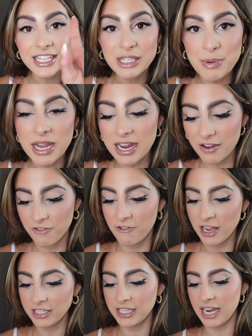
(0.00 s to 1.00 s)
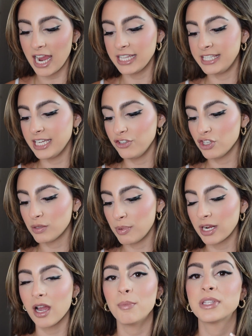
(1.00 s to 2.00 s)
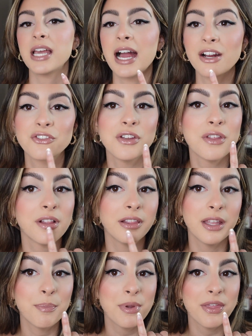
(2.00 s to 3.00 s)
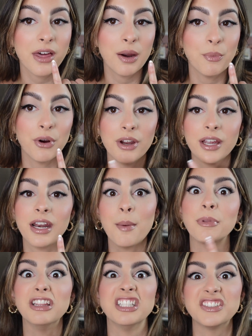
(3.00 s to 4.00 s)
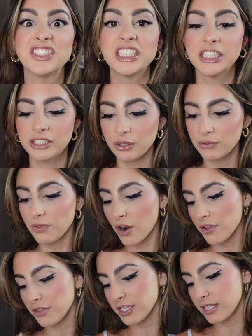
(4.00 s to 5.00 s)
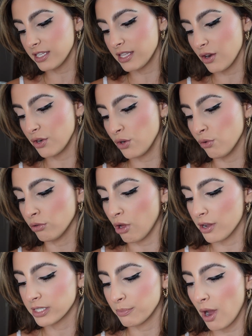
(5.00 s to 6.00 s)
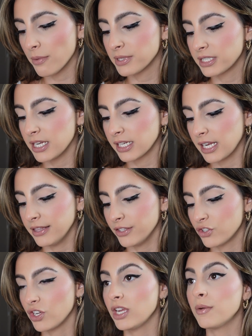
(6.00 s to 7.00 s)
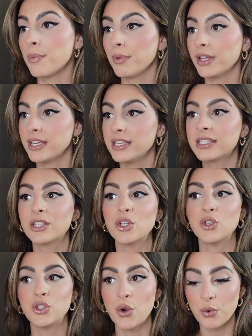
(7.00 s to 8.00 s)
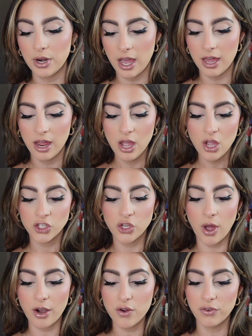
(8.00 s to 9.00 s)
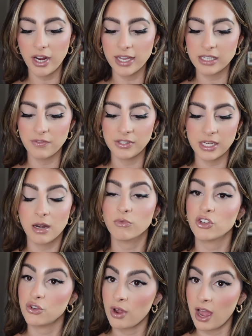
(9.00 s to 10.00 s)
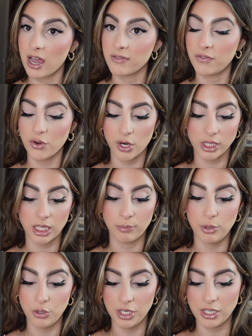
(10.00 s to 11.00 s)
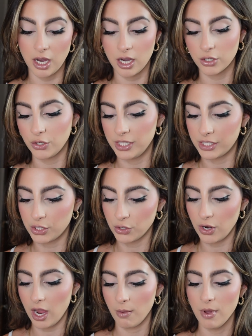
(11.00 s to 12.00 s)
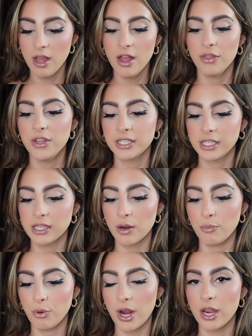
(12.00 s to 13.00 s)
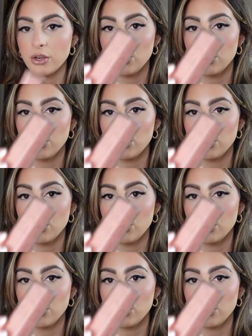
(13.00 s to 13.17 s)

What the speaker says: speaking of Fenty, I did just pick up, it's actually the lippy that I'm wearing and I'm loving it so far. This is their new gloss bomb stick in the shade Blaz'd Donut. So I don't know if you guys have seen, I'm sure you have if you're on like Beauty Talk or Instagram. This is their brand